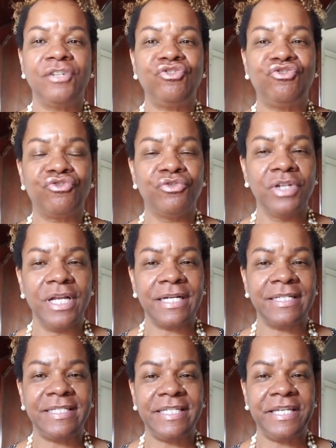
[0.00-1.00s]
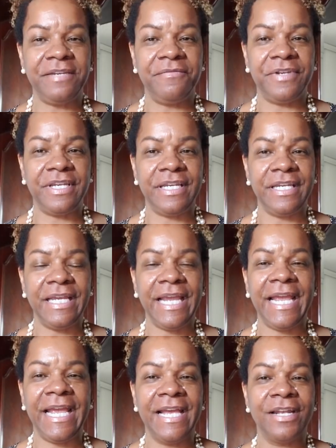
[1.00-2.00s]
Drew Lux TV,
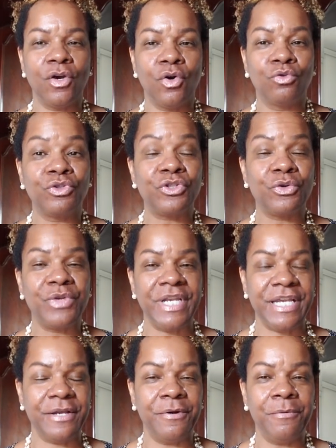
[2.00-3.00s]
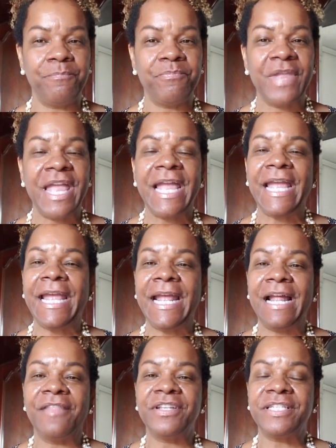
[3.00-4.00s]
and also Neil.
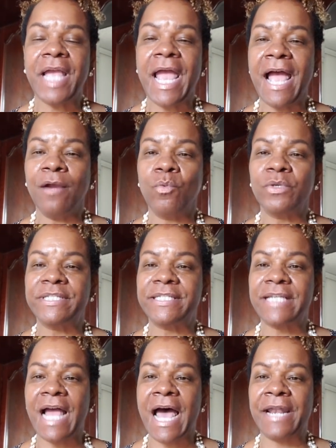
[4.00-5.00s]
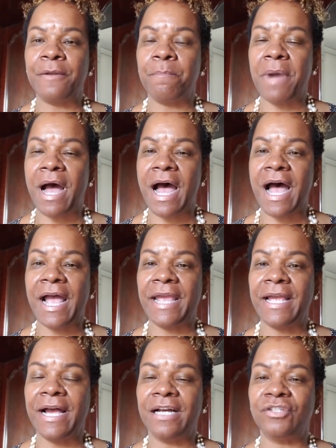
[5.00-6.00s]
And the tag was started
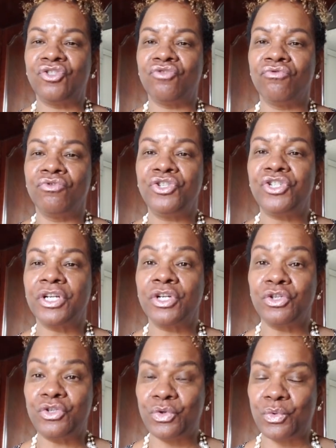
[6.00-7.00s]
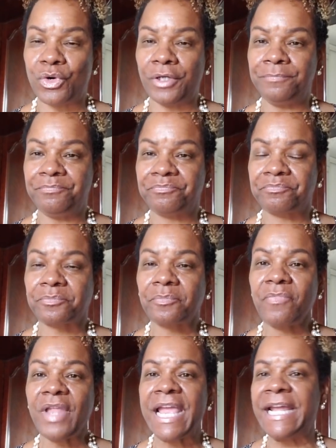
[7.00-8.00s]
by Jerusha Couture,
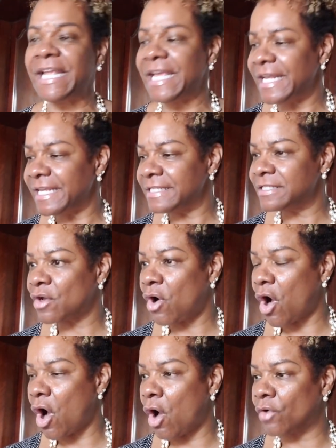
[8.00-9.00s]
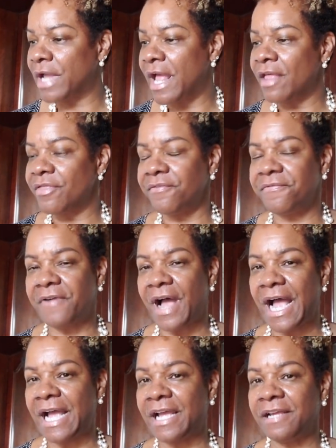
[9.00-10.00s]
and it is called The
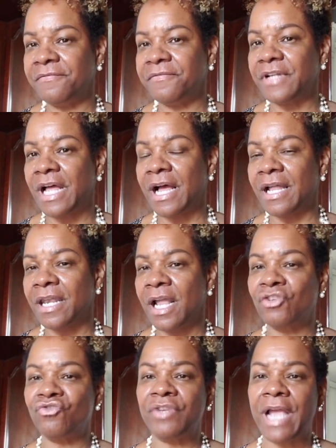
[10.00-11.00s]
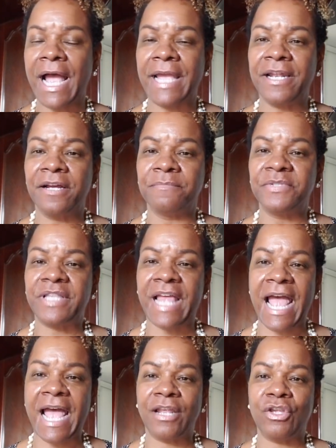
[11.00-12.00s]
Five Luxury Items
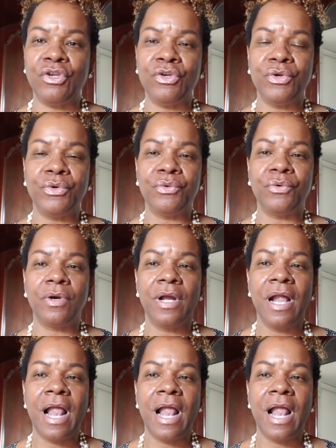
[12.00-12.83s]
That You